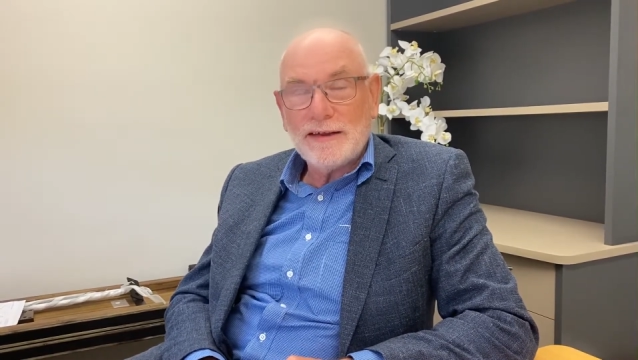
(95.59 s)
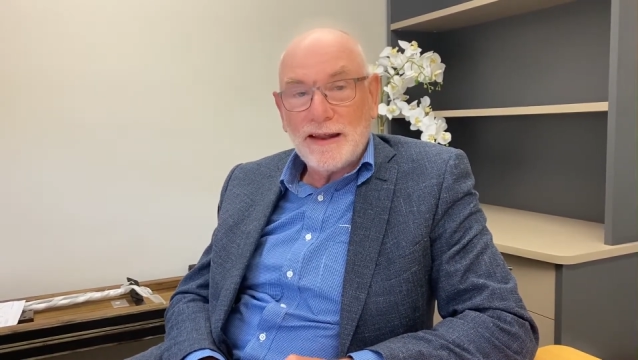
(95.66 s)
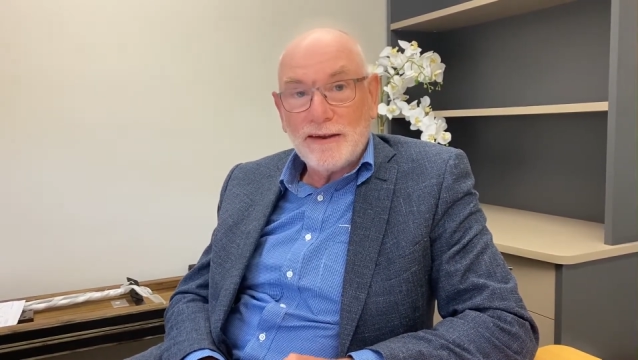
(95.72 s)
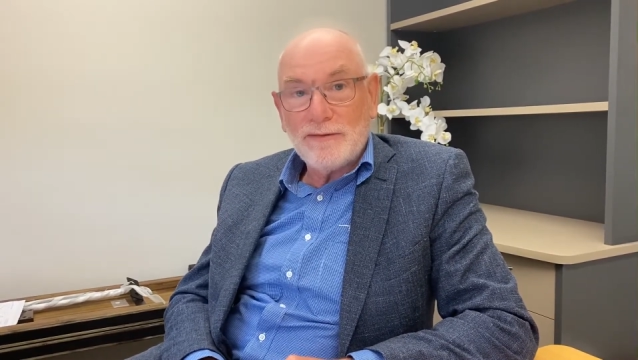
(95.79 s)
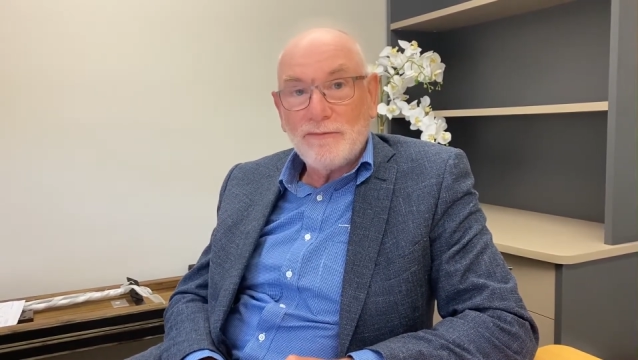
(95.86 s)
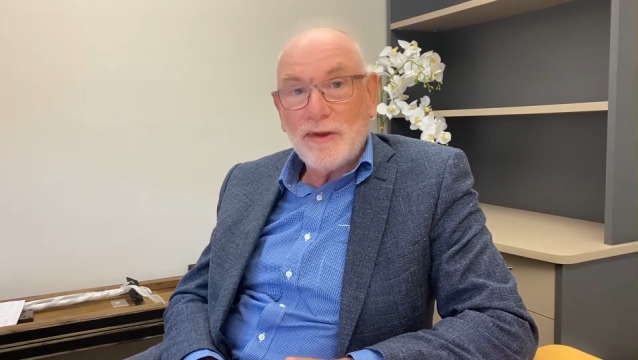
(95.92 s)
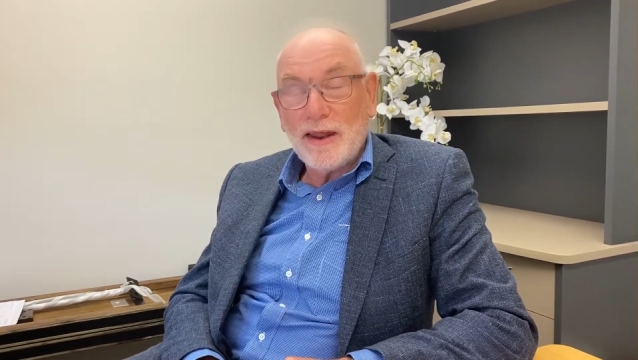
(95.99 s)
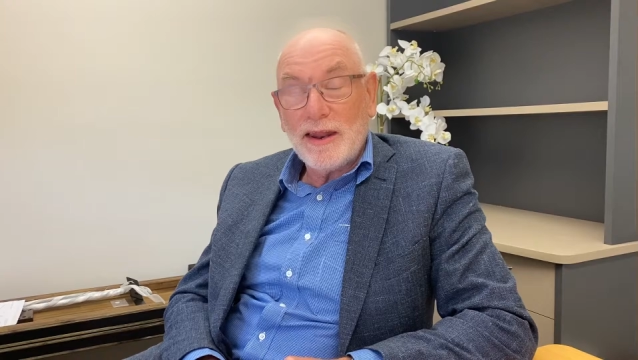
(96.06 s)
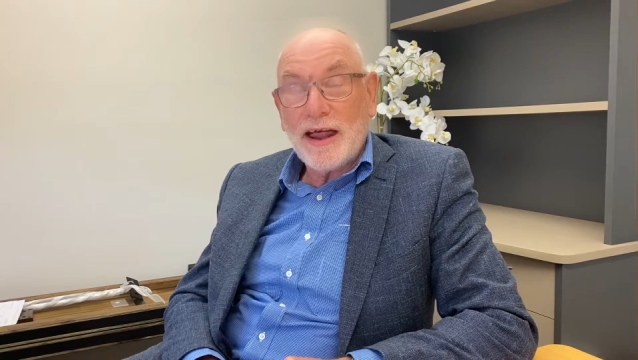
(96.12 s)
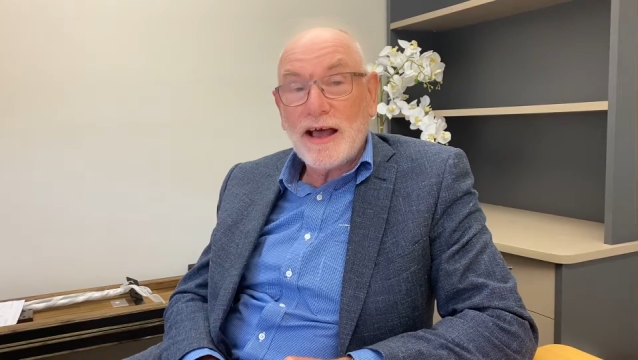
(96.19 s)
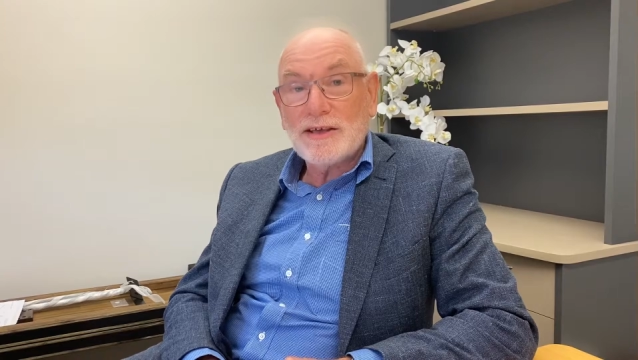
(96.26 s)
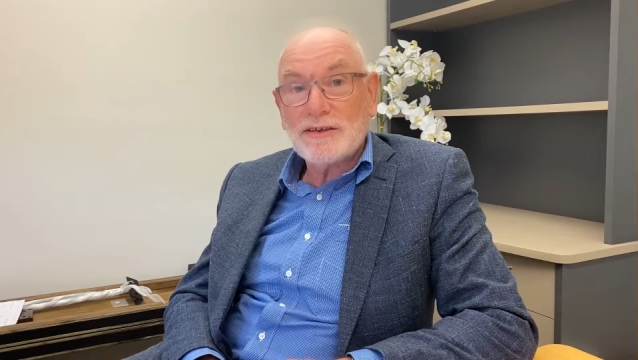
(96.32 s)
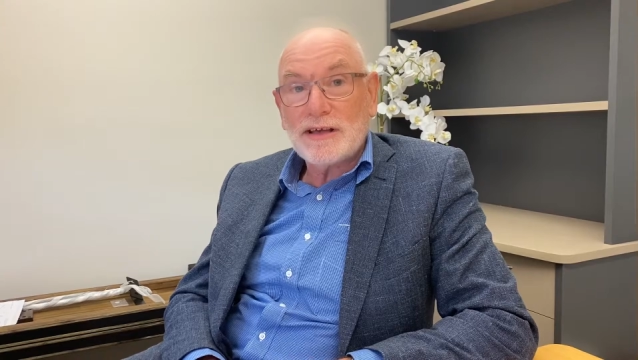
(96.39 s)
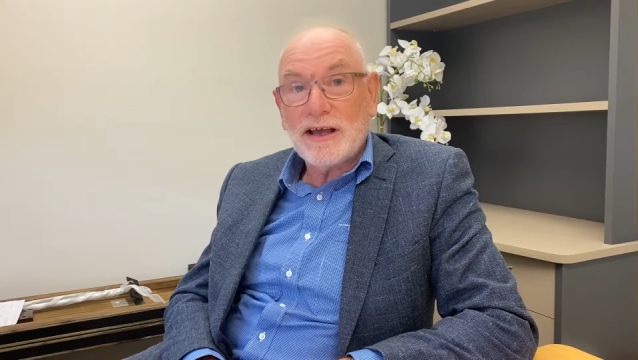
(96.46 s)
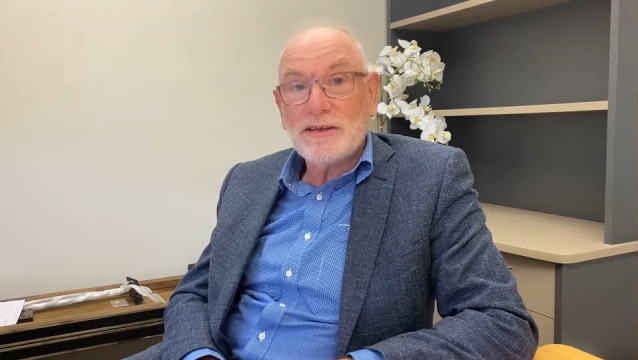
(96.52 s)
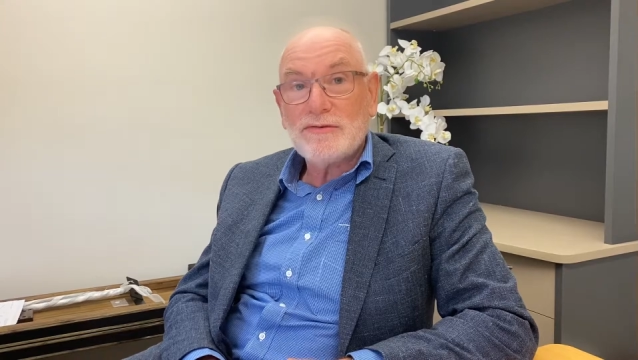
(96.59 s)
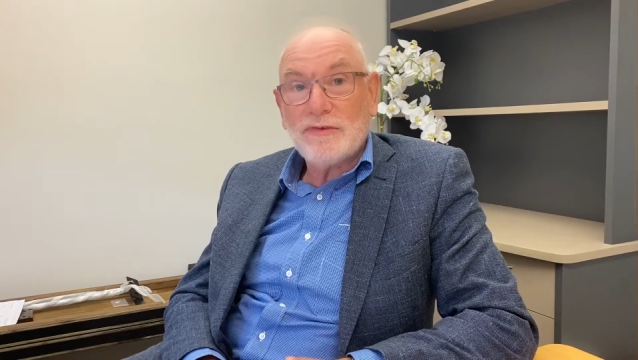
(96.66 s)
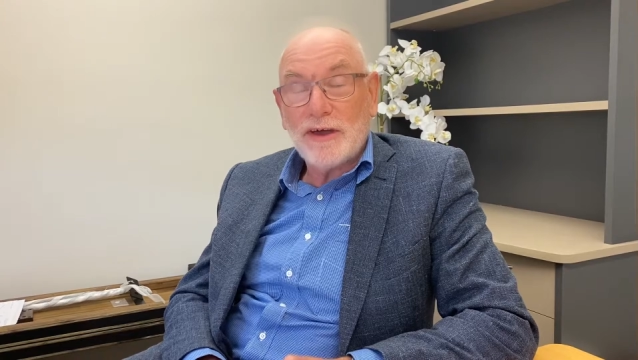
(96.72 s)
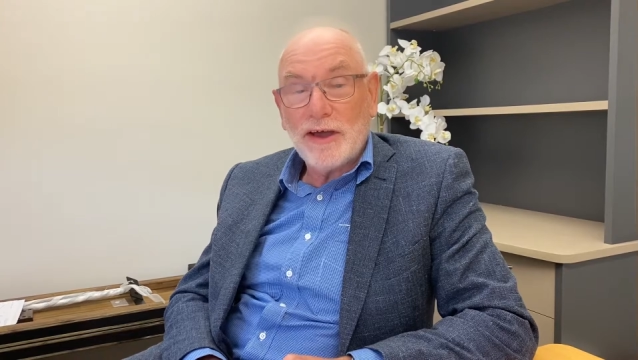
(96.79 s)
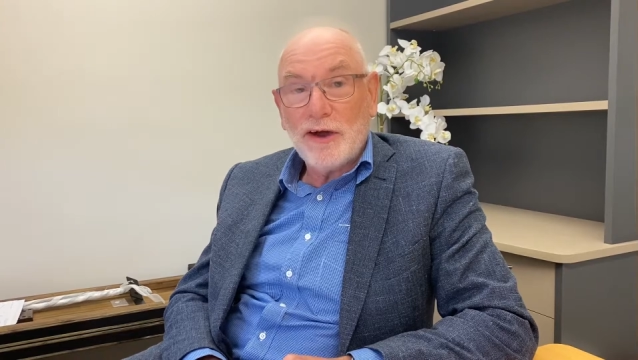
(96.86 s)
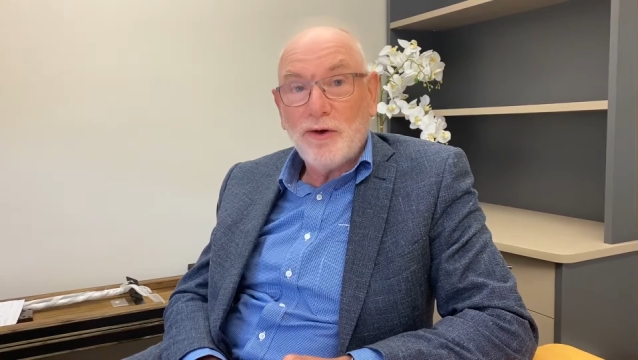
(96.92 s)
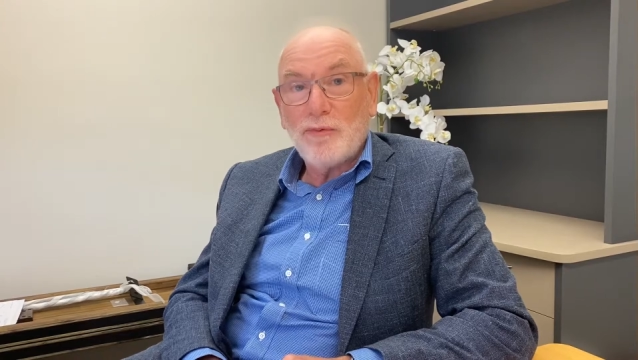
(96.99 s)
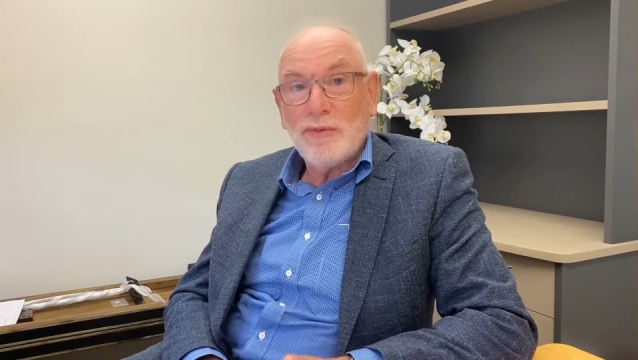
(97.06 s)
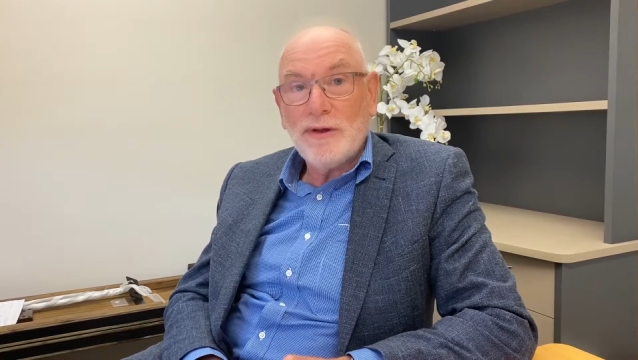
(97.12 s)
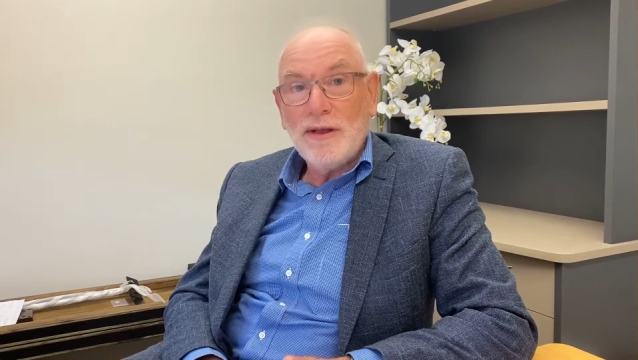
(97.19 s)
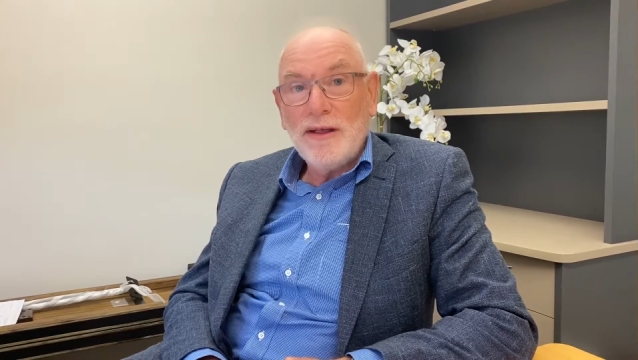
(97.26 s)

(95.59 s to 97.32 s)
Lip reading: and ask us for help.